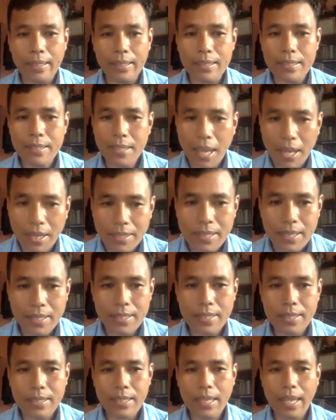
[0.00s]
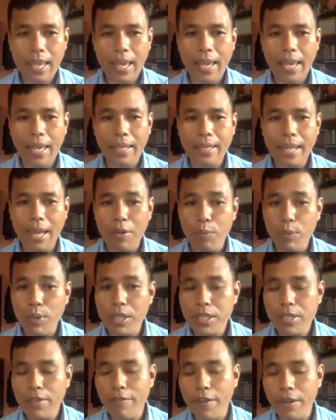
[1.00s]
success, and I
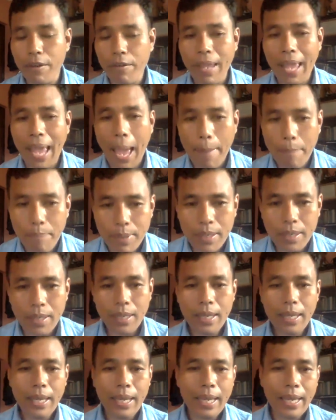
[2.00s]
wish a very happy